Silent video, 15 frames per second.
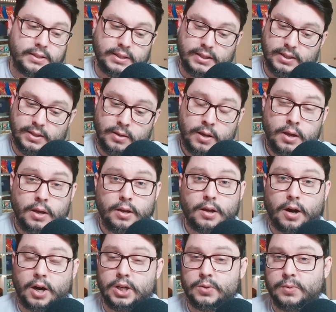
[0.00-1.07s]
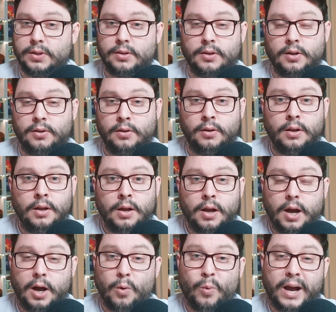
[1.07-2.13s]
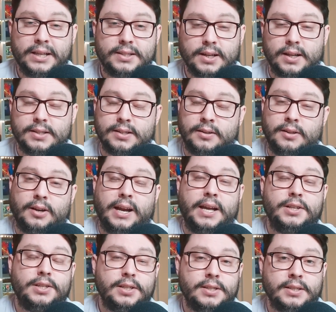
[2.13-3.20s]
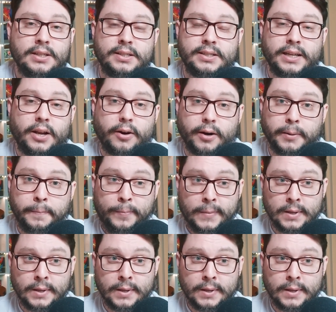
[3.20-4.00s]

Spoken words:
the cards with little white dots on their edges, etc.